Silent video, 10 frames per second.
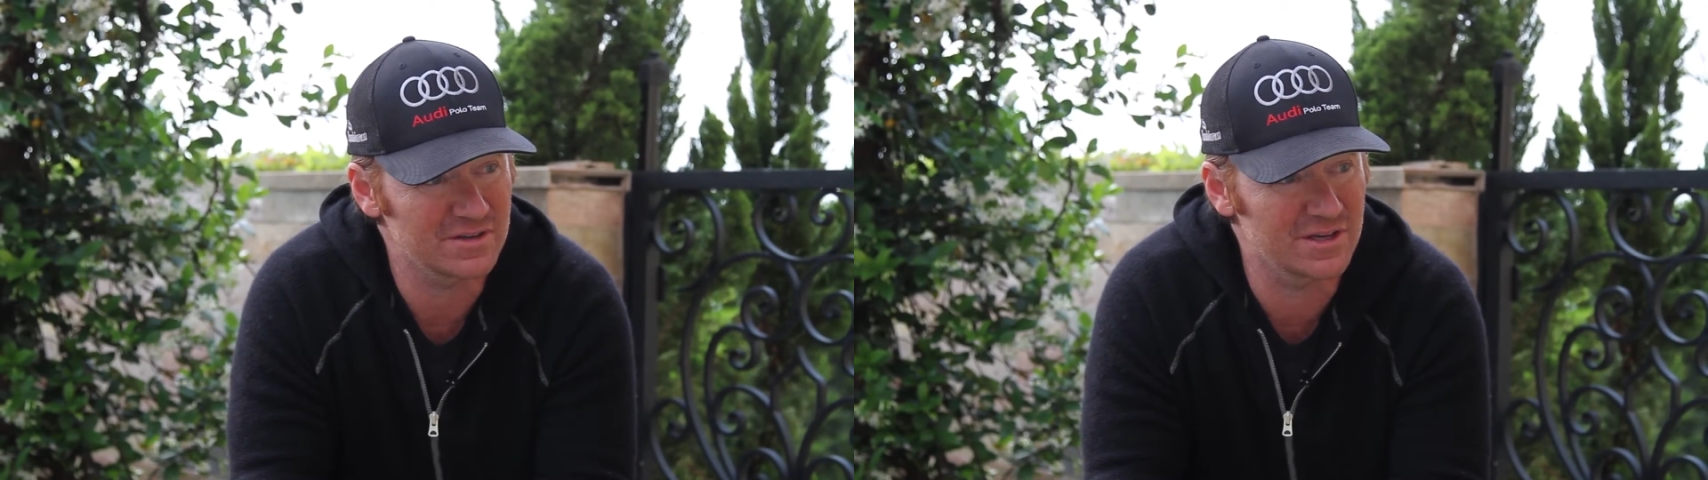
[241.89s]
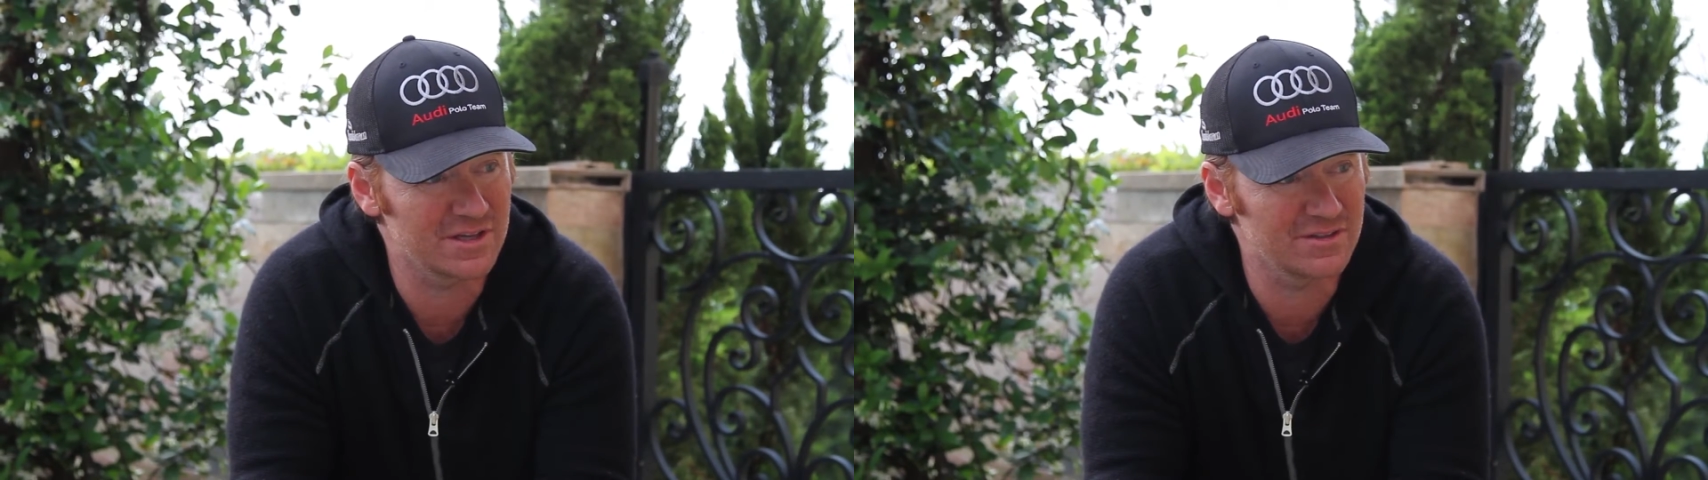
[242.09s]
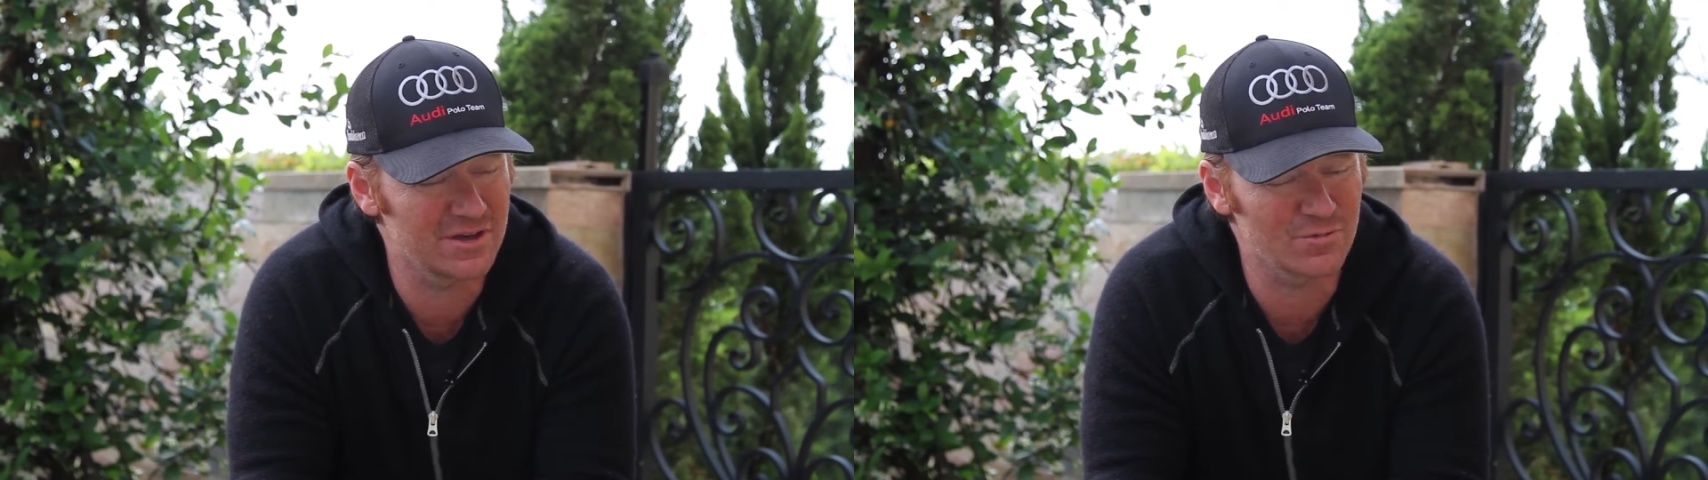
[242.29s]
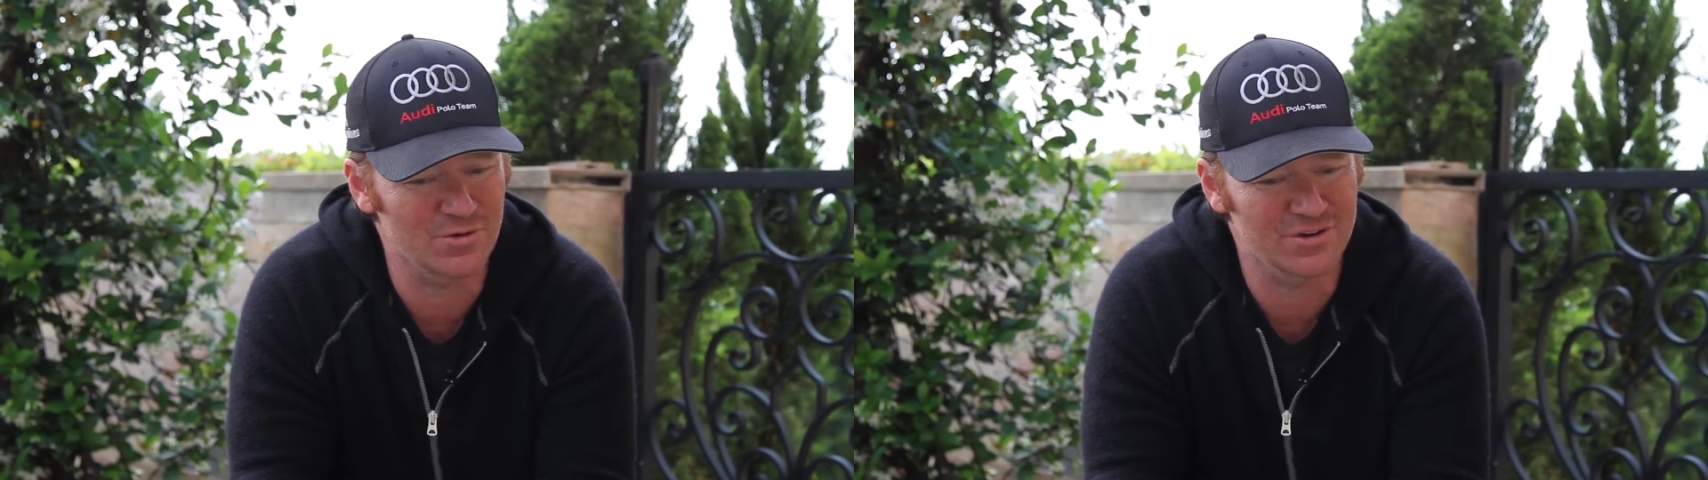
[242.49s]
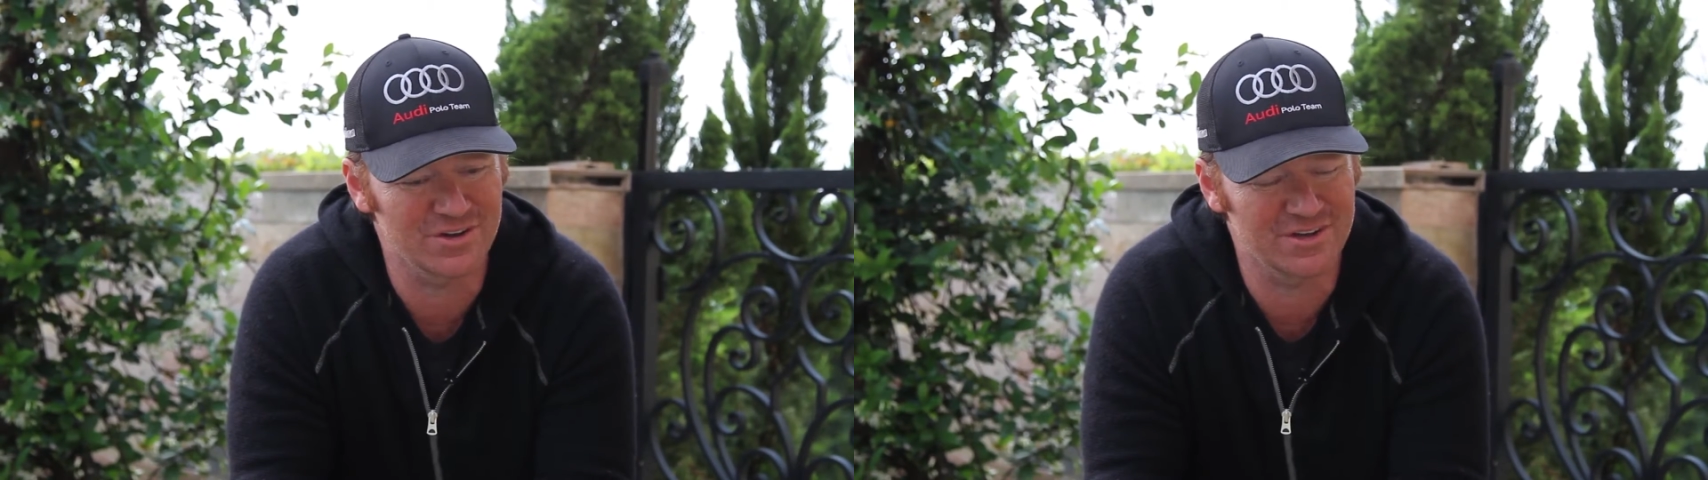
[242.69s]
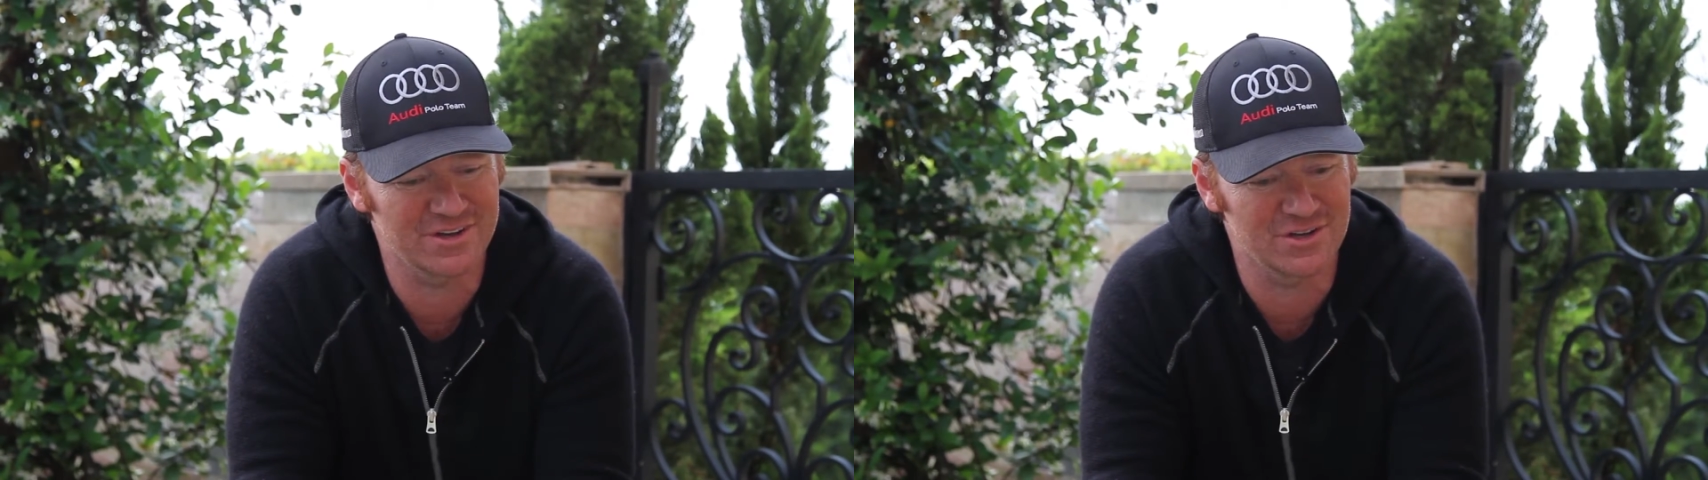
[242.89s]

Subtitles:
and that we're going to